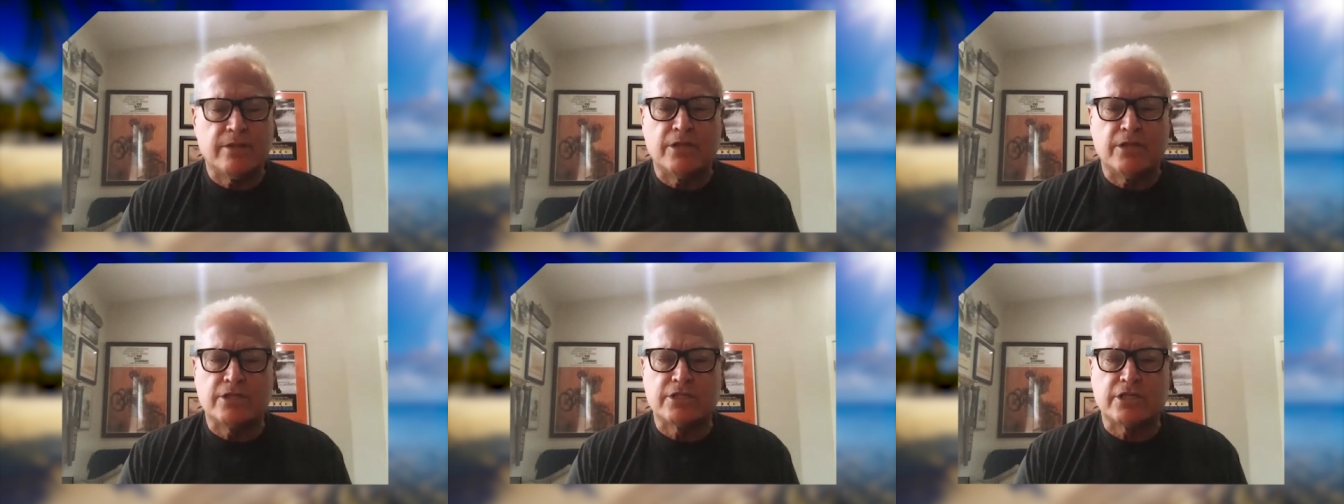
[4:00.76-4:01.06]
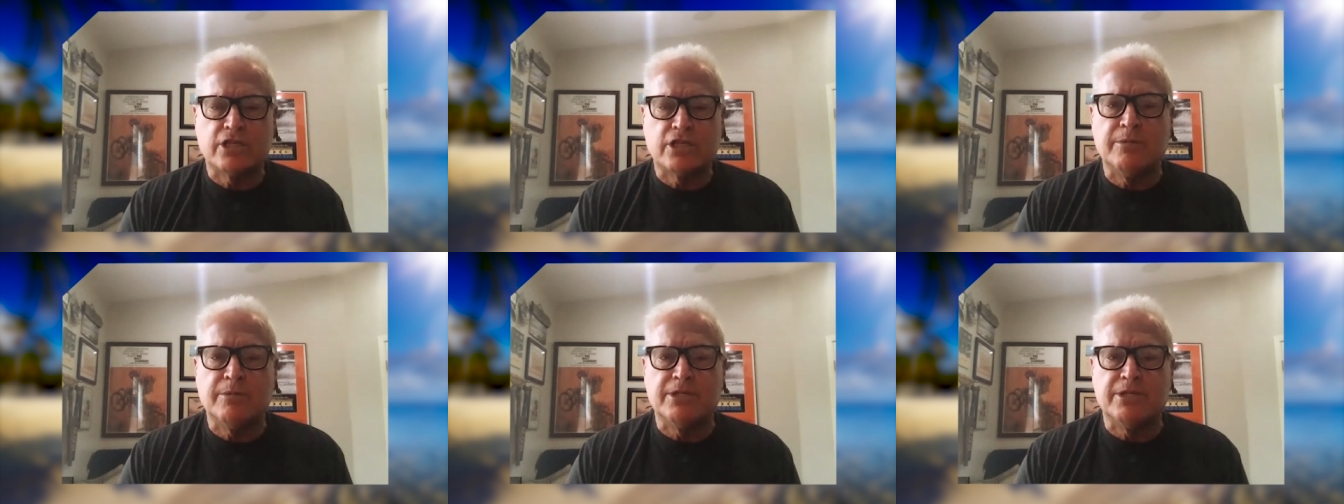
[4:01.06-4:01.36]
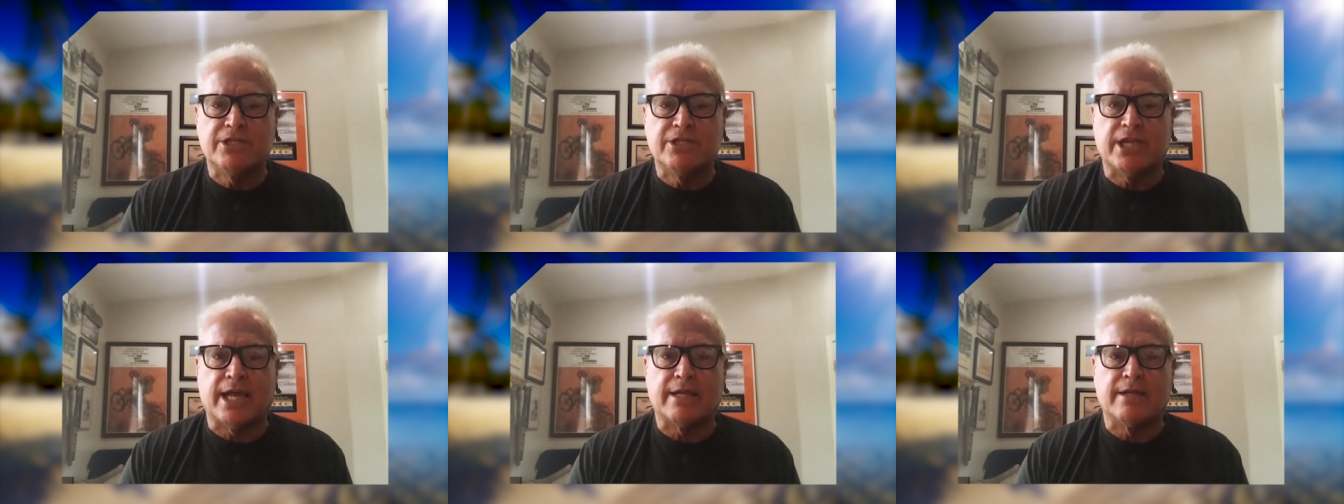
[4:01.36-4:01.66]
the Scuba
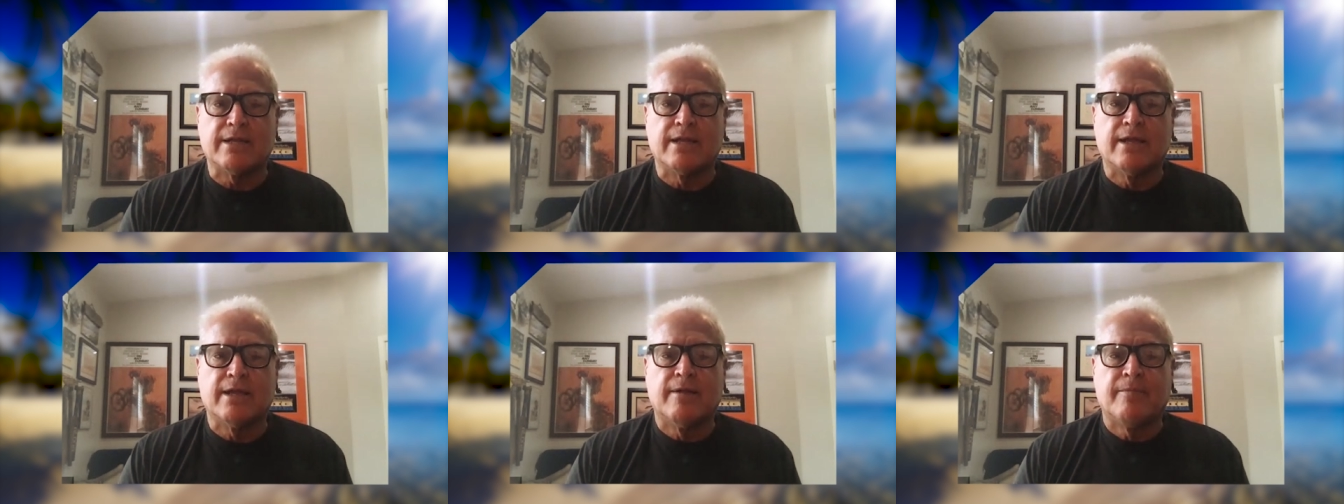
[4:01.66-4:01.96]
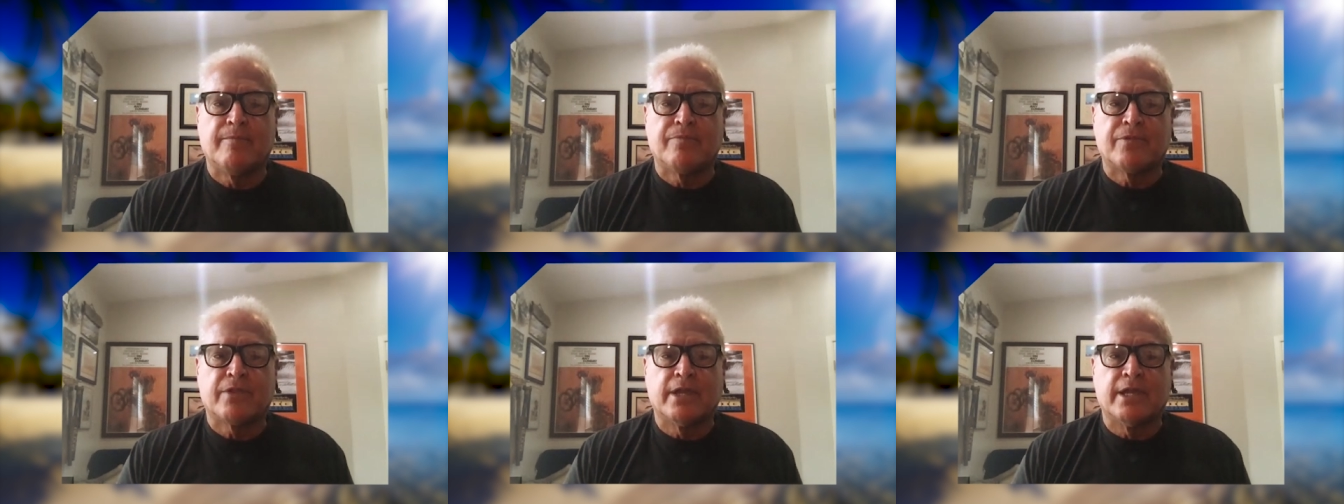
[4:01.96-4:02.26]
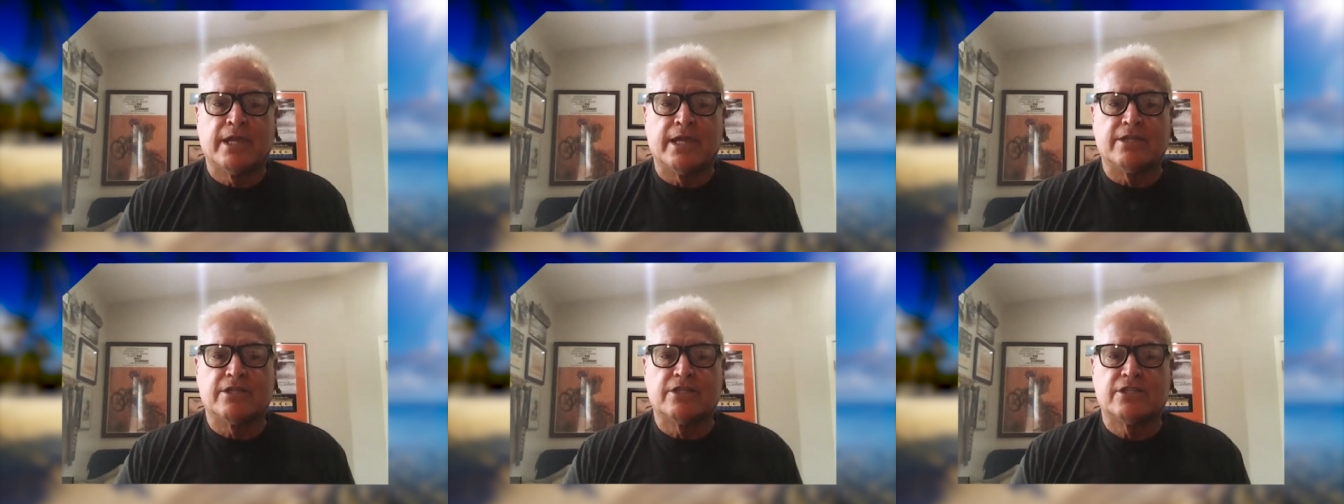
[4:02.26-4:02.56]
Jet
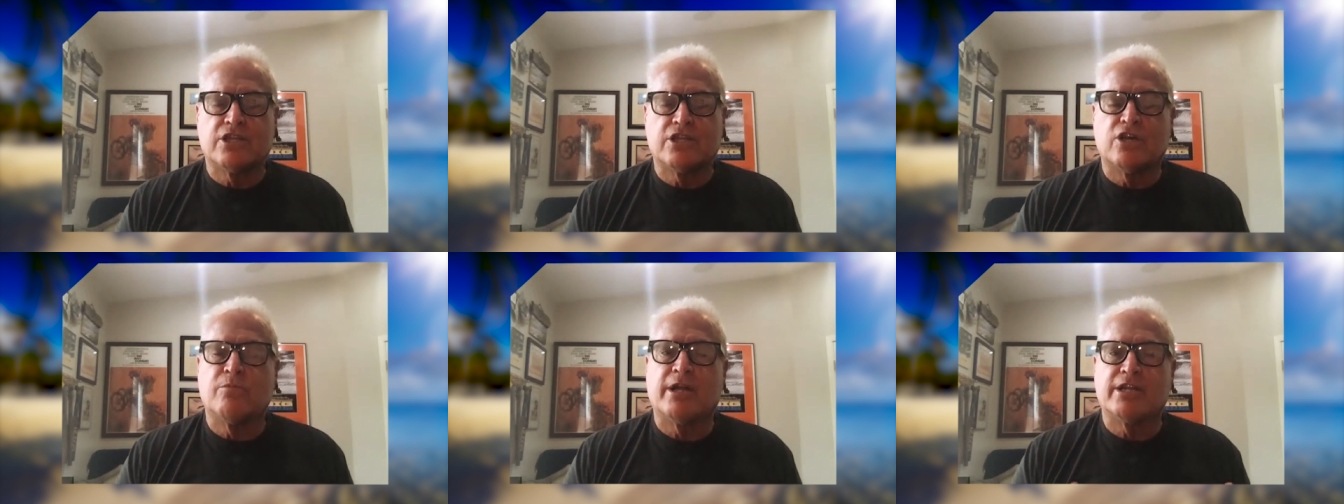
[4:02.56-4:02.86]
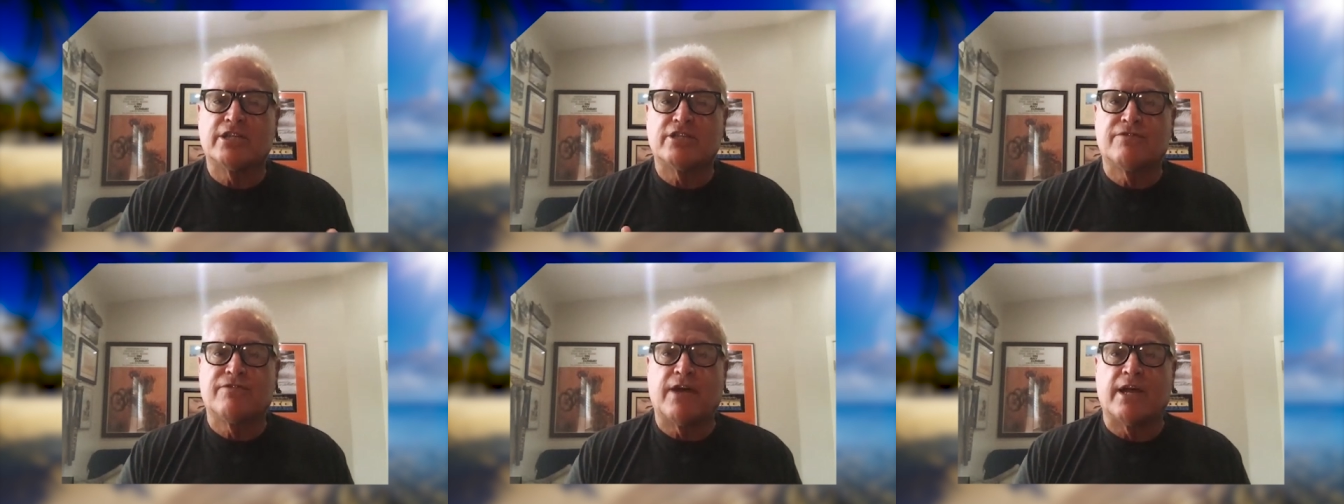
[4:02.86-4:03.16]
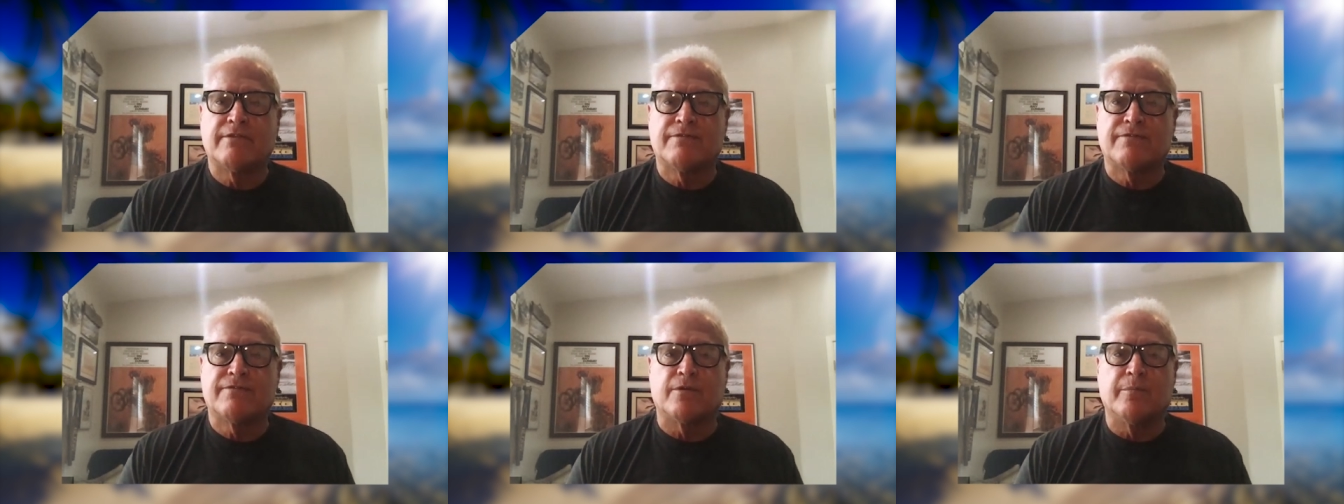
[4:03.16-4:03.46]
is so much
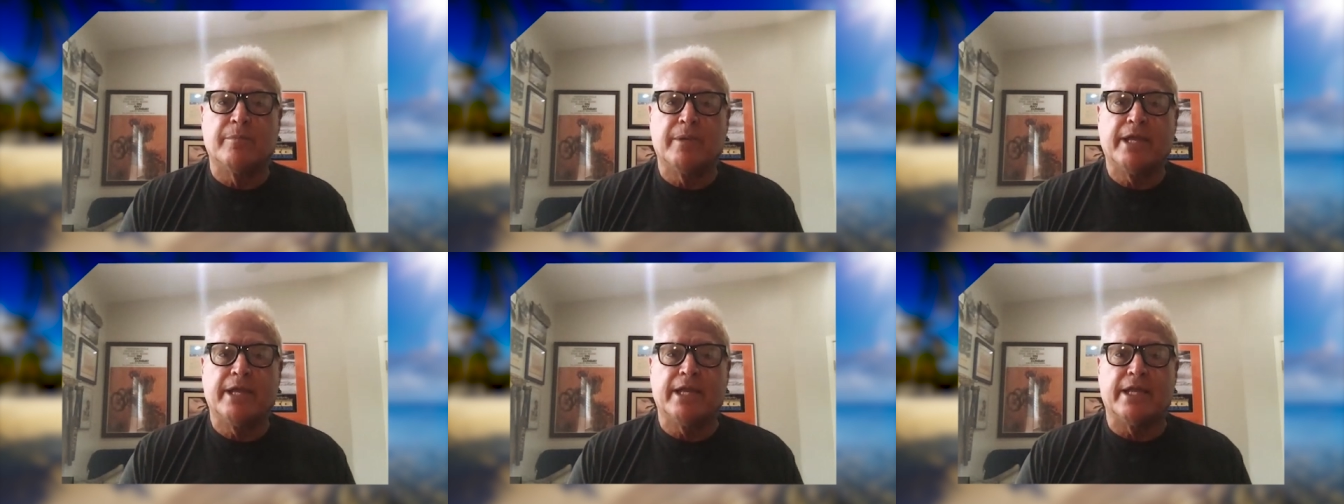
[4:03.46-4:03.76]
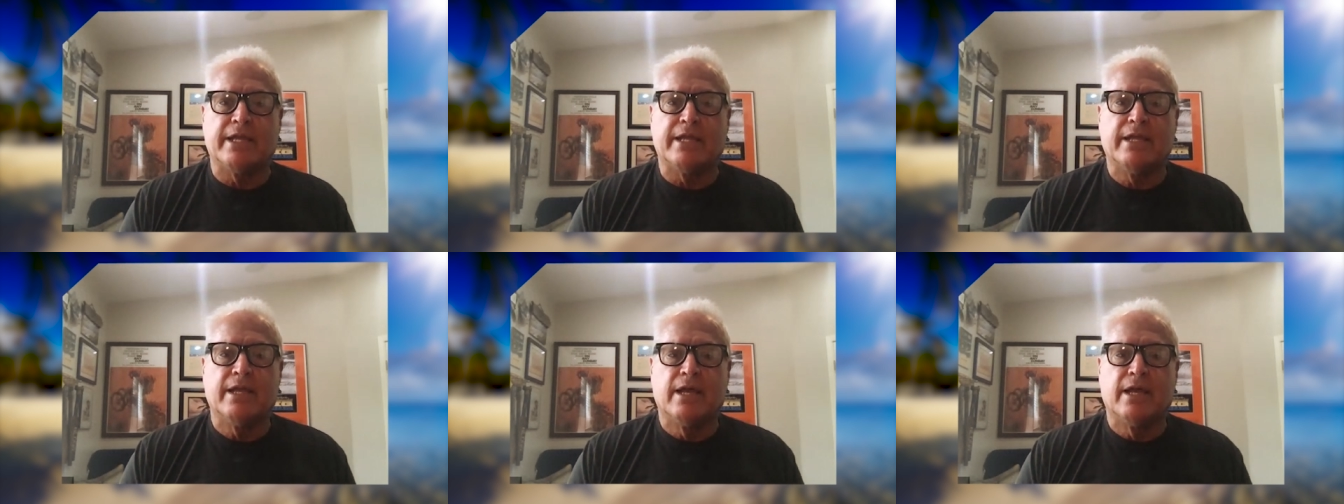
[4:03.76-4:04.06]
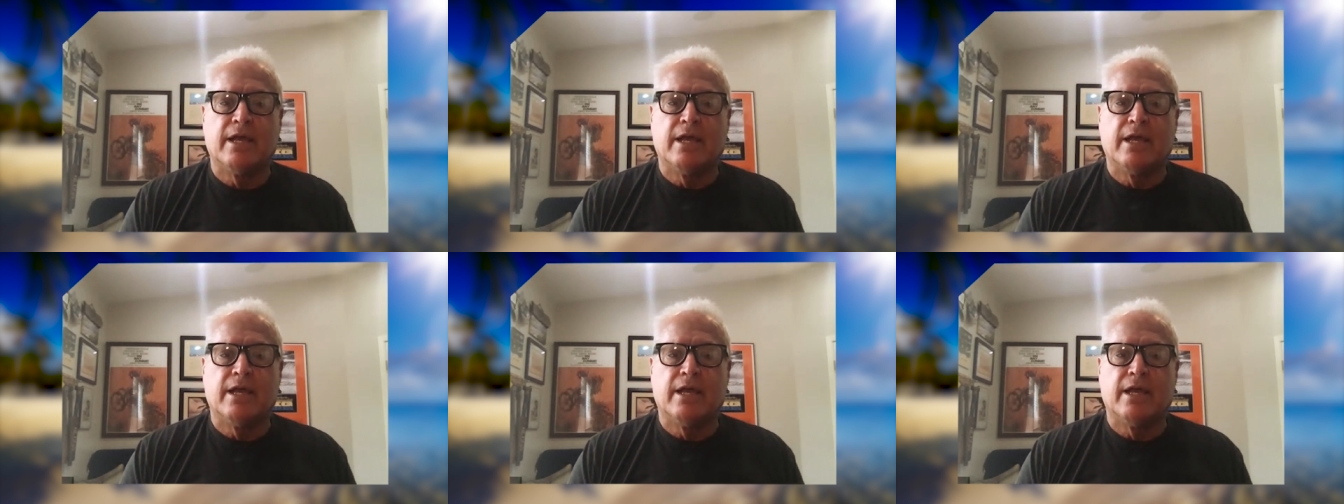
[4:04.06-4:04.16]
fun for me